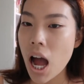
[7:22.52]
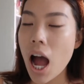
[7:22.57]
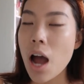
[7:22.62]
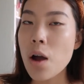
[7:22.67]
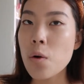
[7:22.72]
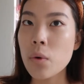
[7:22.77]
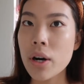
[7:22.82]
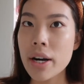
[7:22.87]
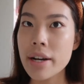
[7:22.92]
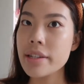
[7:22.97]

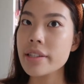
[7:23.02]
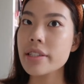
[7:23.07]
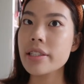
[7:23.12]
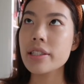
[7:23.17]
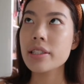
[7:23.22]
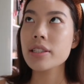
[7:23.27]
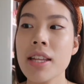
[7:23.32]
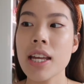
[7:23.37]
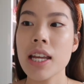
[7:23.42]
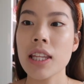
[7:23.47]
I was,
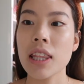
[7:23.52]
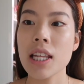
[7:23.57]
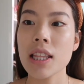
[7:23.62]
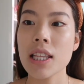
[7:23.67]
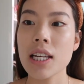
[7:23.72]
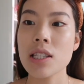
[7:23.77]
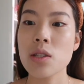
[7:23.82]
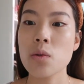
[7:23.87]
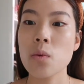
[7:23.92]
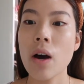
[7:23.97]
and I
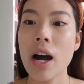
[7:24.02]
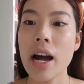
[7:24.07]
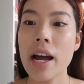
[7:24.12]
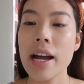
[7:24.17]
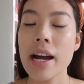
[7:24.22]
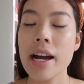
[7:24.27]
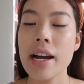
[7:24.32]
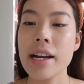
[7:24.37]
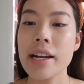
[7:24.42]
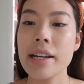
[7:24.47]
think that's
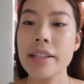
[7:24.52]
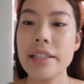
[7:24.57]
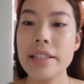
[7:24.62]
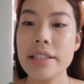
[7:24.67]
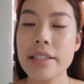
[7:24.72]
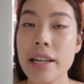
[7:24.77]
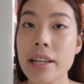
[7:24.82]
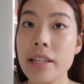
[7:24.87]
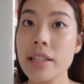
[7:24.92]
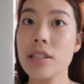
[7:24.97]
why I
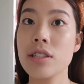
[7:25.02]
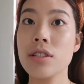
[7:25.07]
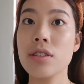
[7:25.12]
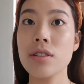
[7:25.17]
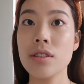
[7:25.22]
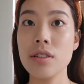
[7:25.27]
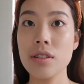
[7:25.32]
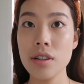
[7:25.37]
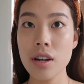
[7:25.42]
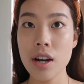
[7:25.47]
decided
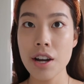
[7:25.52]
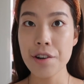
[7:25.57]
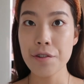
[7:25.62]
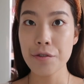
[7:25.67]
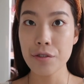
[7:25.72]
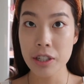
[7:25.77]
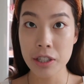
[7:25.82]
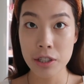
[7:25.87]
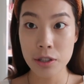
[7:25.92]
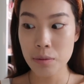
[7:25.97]
to
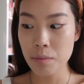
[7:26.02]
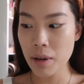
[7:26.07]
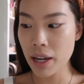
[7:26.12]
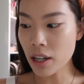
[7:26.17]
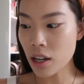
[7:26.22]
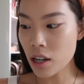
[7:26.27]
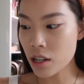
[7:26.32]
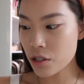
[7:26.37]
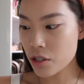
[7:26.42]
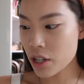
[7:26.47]
renew
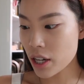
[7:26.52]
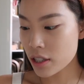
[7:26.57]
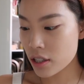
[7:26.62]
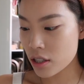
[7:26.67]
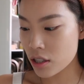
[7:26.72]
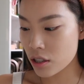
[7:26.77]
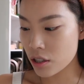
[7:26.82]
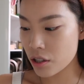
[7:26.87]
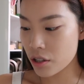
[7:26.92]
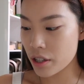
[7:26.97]
my
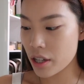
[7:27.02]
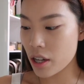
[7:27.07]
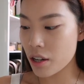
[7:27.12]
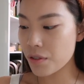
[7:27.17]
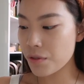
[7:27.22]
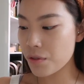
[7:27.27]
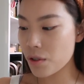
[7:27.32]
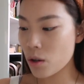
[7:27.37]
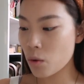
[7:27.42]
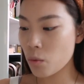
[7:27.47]
contract in
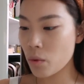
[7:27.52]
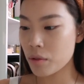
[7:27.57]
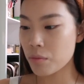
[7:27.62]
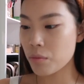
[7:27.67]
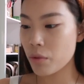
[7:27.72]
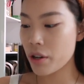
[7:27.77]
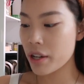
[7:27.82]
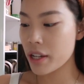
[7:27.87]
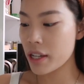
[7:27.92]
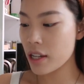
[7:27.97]
Korea for
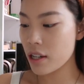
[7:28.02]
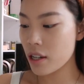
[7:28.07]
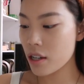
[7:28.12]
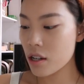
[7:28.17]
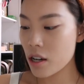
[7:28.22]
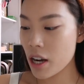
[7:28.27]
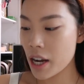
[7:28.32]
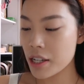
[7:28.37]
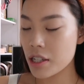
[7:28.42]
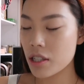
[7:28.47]
1 more
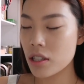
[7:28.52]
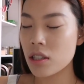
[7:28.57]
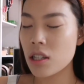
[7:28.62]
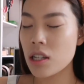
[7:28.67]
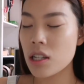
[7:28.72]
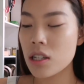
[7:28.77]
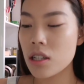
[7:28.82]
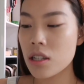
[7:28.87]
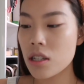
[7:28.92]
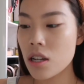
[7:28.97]
year. I just
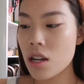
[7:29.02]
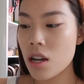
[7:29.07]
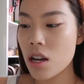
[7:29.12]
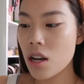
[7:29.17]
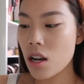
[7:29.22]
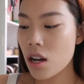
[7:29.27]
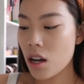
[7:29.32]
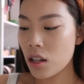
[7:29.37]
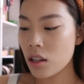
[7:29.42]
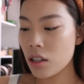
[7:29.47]
needed
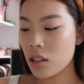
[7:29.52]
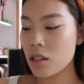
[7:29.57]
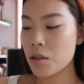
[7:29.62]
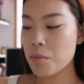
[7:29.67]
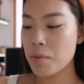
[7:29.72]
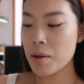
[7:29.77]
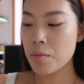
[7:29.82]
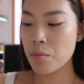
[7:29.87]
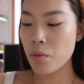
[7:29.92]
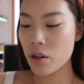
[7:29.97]
a
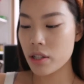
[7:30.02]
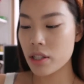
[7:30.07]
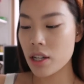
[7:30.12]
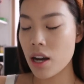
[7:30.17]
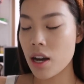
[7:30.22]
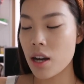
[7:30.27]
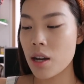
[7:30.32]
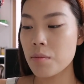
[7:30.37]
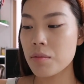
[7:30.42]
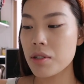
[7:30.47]
little bit more
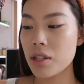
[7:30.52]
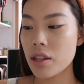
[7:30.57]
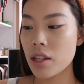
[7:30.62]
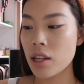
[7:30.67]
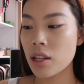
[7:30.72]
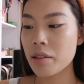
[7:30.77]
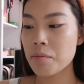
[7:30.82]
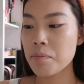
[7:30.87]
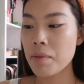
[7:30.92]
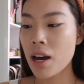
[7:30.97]
time to
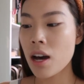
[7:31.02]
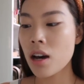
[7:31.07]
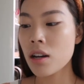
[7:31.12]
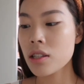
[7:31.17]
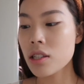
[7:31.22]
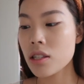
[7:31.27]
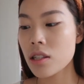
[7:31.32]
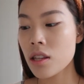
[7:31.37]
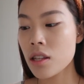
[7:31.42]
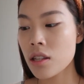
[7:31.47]
think
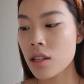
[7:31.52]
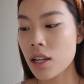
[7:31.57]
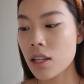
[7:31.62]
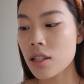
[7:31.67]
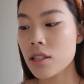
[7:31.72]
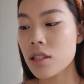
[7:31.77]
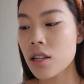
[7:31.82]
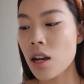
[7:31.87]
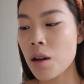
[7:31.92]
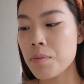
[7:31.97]
about the
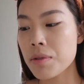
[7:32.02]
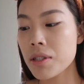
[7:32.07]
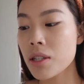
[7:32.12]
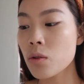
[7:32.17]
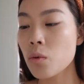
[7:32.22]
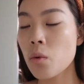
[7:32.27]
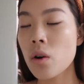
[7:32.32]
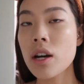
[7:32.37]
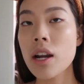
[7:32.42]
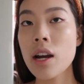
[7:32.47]
next steps
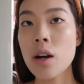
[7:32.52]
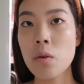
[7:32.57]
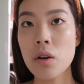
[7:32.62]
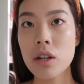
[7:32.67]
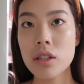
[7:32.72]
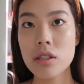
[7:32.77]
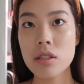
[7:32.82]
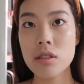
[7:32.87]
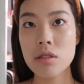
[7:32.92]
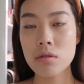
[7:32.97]
and what I
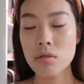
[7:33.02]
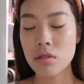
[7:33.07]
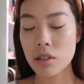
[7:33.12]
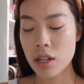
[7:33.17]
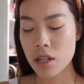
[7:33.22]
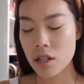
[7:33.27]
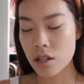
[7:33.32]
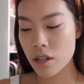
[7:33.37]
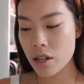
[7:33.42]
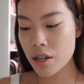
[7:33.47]
want to do
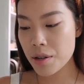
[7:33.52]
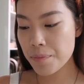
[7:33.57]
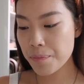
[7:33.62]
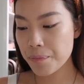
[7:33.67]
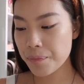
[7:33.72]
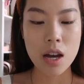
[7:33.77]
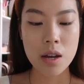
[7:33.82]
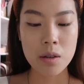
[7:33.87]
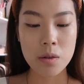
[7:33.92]
later.